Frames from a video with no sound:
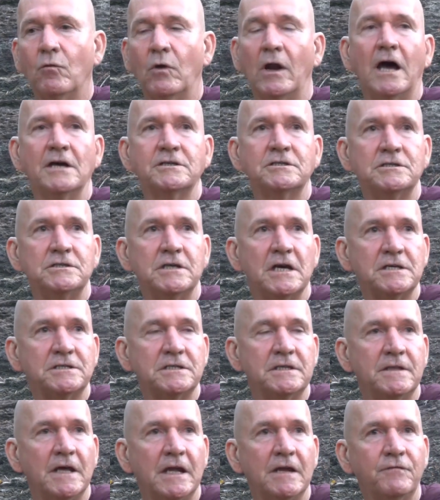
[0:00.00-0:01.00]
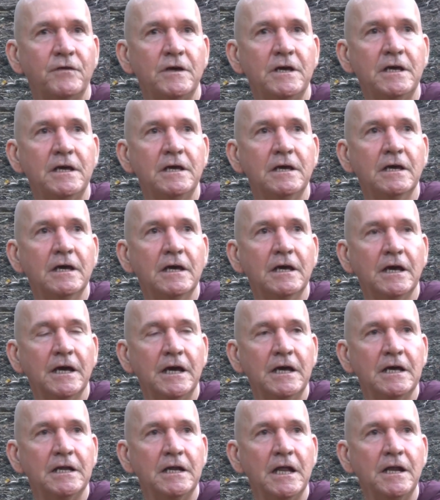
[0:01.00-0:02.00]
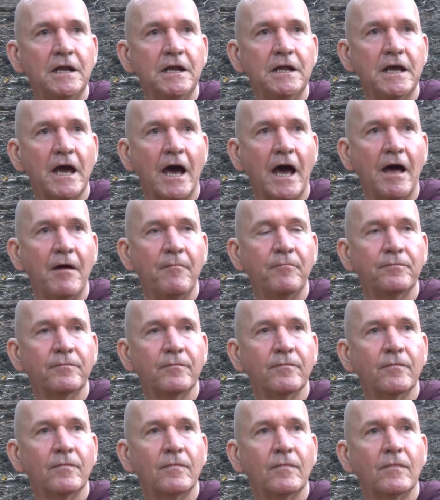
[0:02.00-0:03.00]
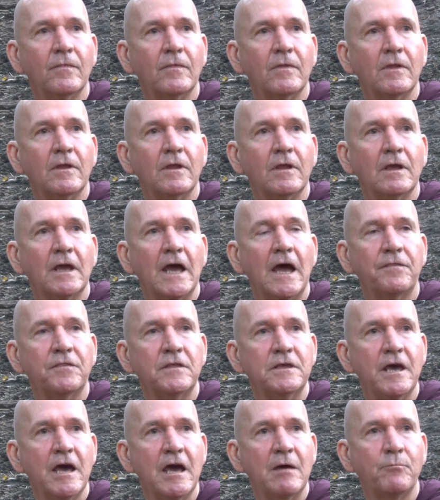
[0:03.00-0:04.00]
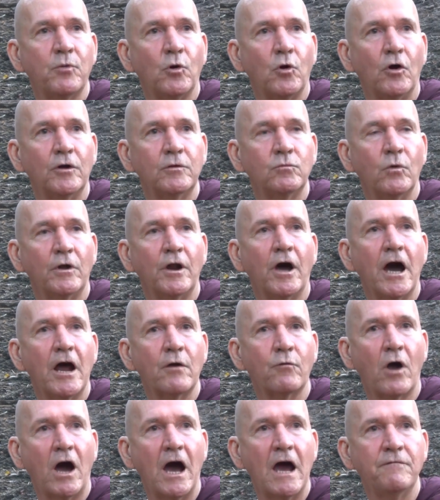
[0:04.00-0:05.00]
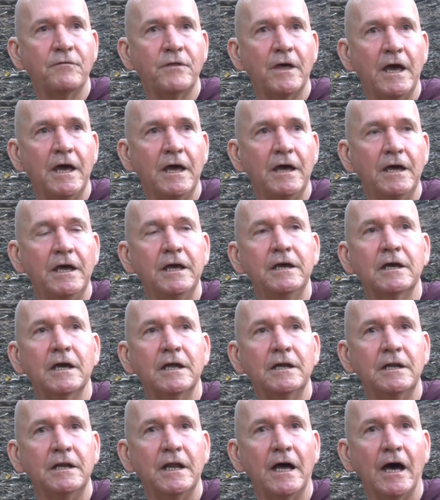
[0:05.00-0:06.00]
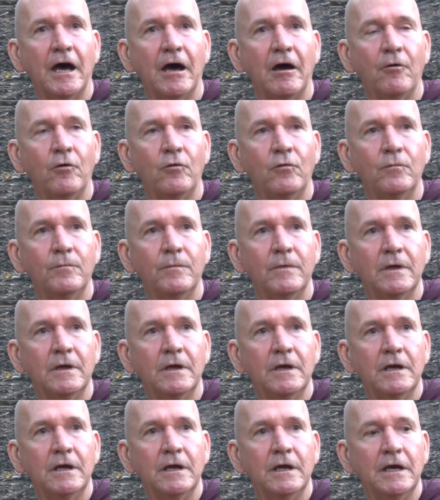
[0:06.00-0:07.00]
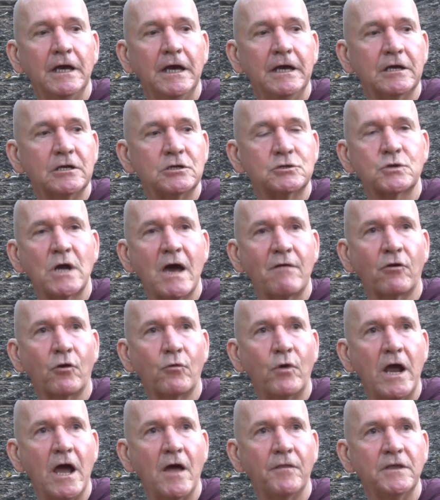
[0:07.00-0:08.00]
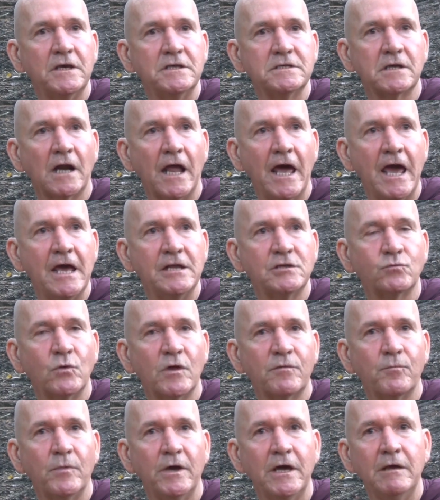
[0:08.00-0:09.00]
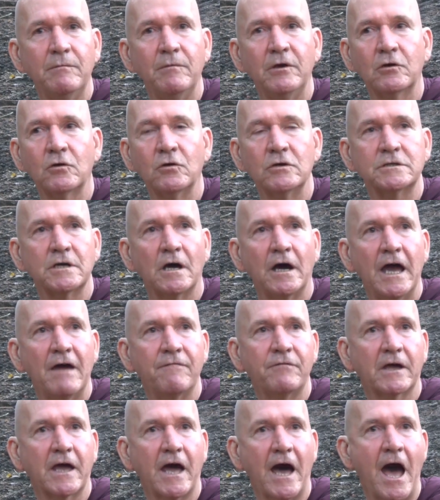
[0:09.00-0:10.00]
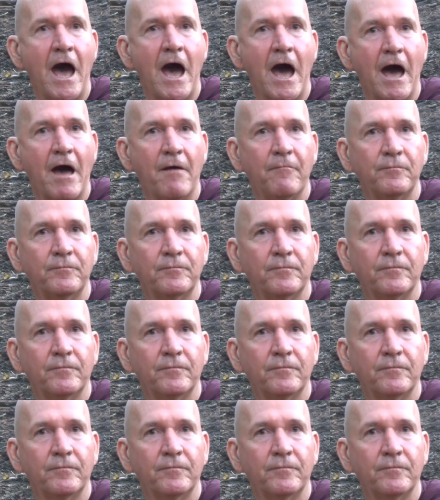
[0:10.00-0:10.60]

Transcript: well, I suggested that if he, he in India, at the airport when I arrived there, he can, uh, he can travel around these lands with me because I have the car.